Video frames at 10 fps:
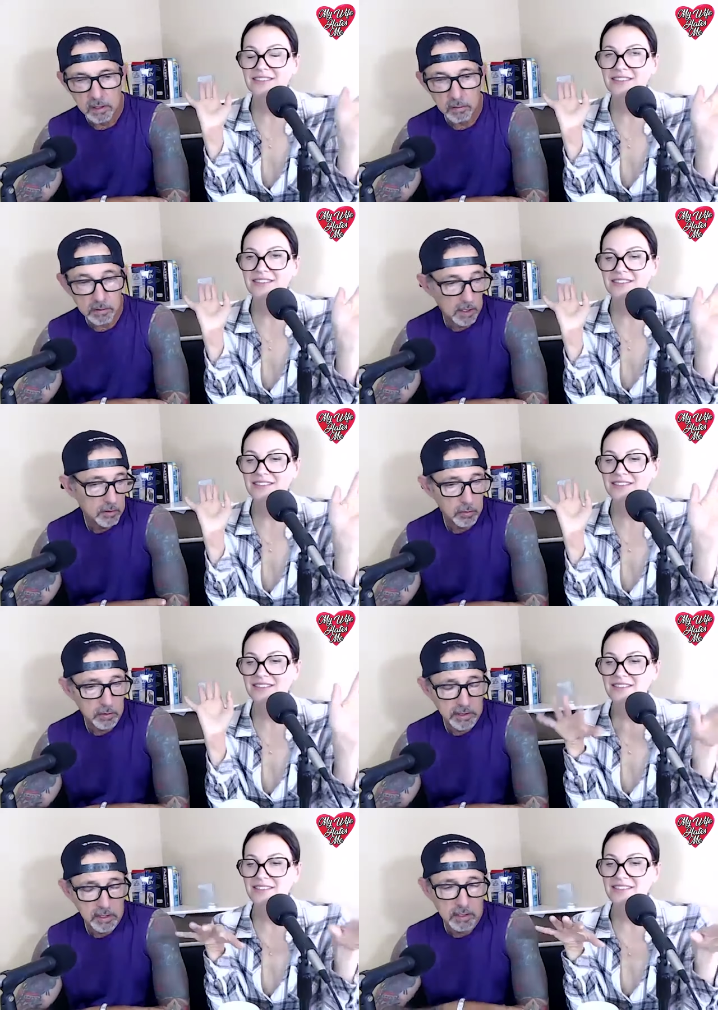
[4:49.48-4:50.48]
Speaker 1: Well, then do it
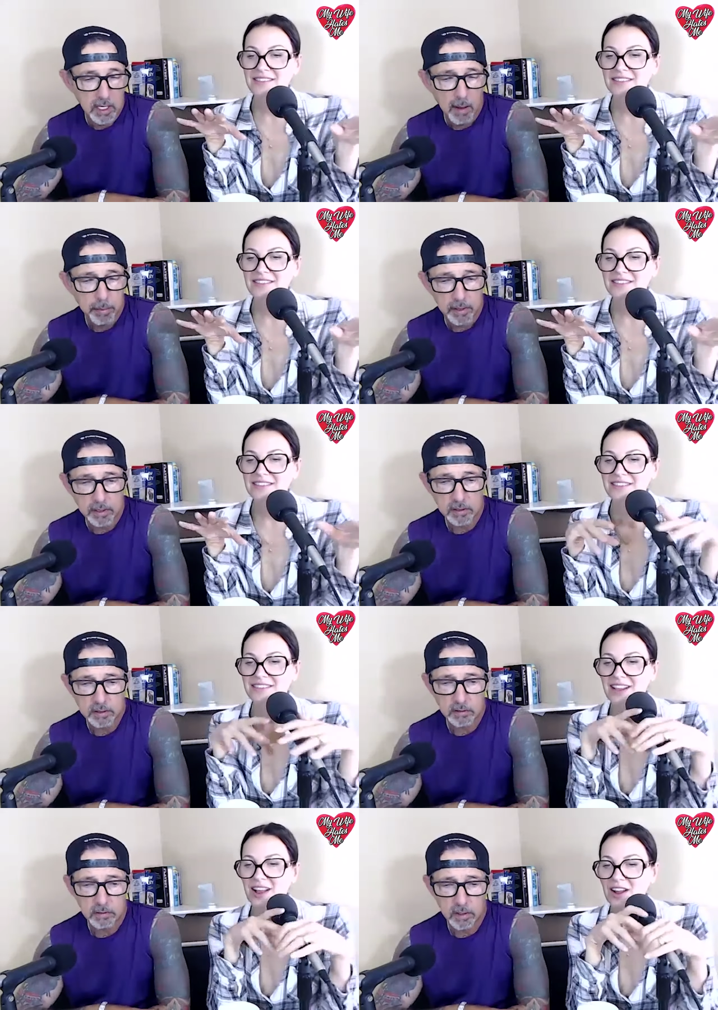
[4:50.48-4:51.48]
topless.
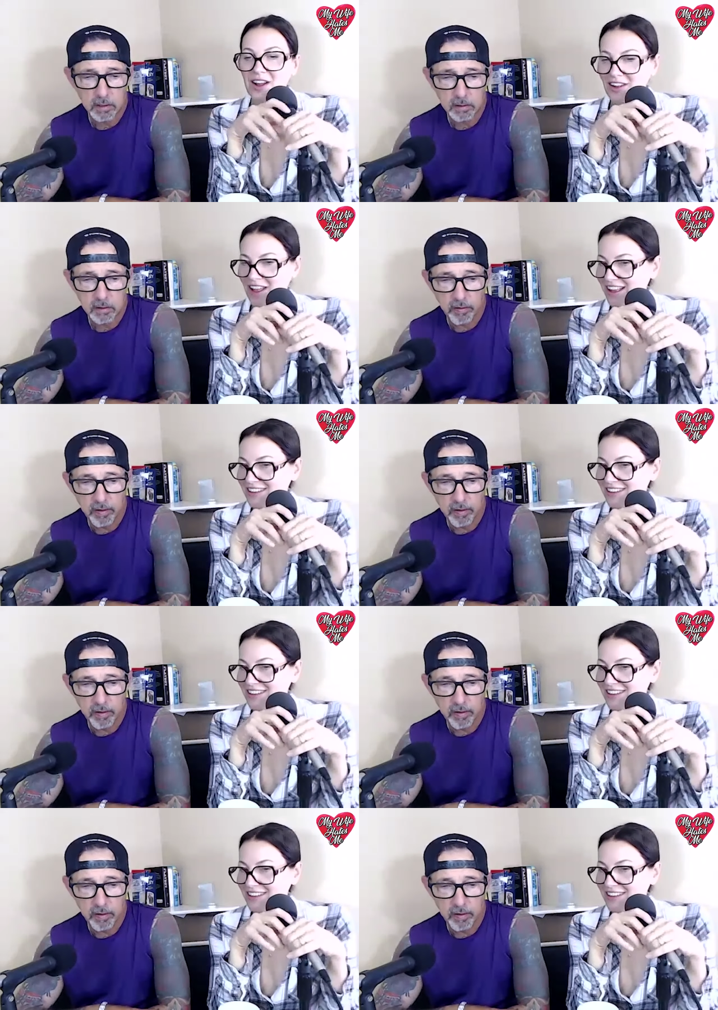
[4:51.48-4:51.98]
Do it all. Okay,